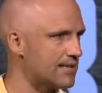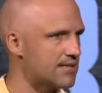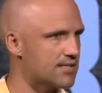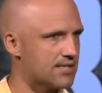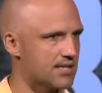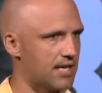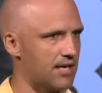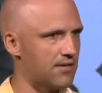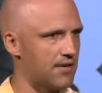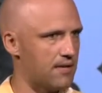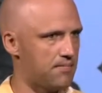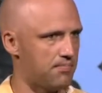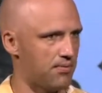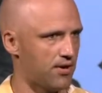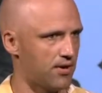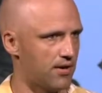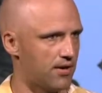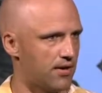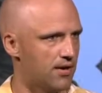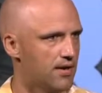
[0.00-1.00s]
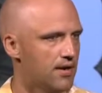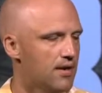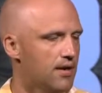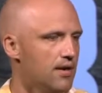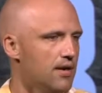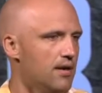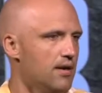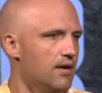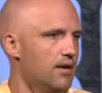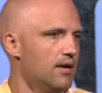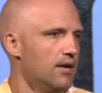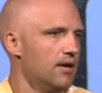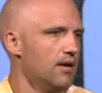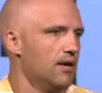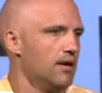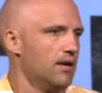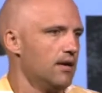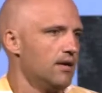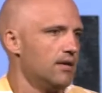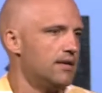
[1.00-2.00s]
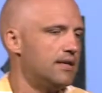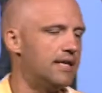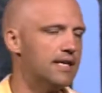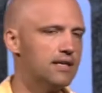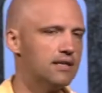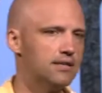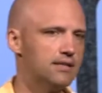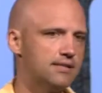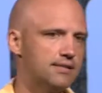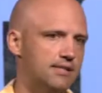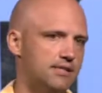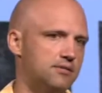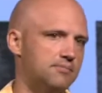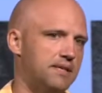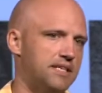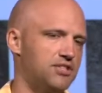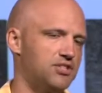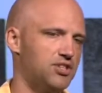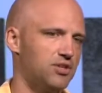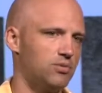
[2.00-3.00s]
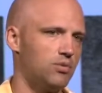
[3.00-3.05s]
scary part. Nicholas is mentioned